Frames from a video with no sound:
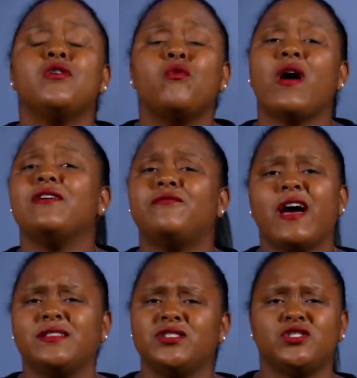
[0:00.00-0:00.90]

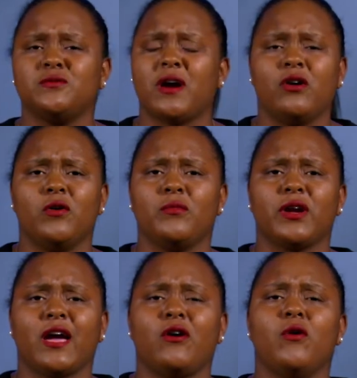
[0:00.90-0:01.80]
Wi-Fi to do my
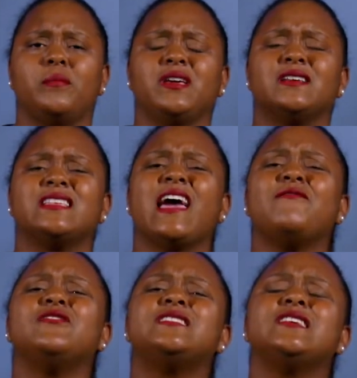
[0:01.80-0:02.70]
homework at home, because
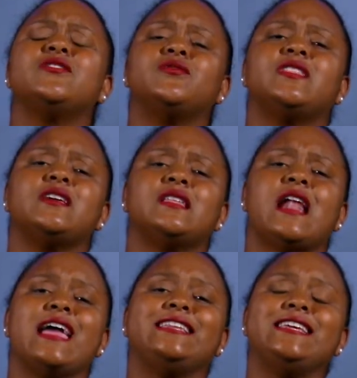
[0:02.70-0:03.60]
every single thing that
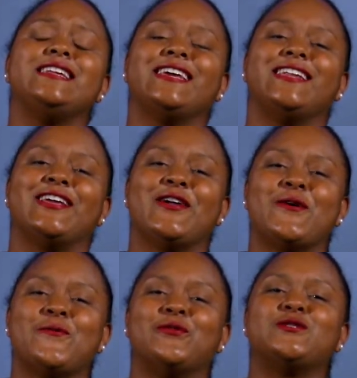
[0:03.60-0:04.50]
I needed
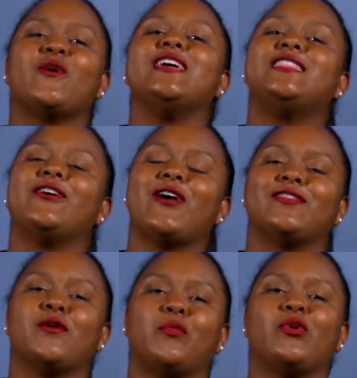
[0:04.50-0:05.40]
was right there
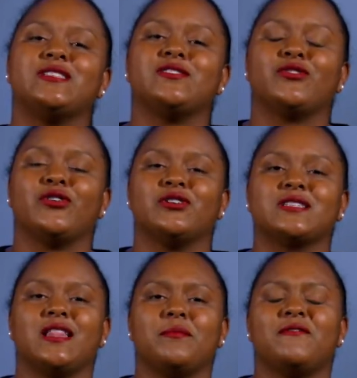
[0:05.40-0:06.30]
at the Boys and Girls Club.